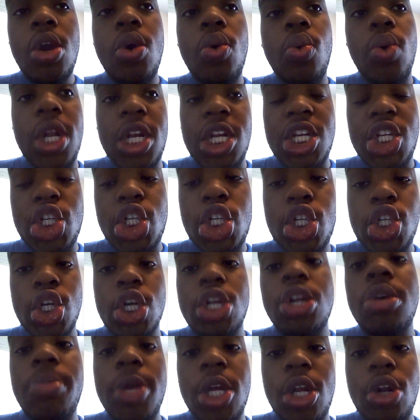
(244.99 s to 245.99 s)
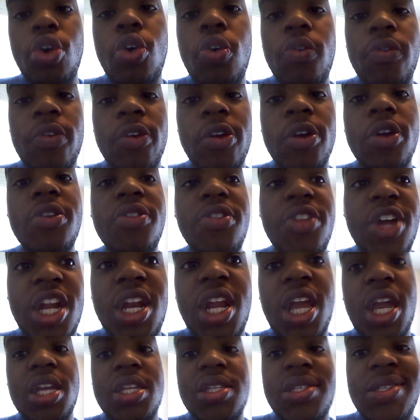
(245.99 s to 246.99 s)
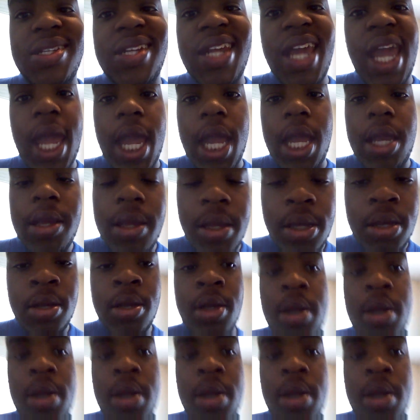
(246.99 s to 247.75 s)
when it should have been over the next day.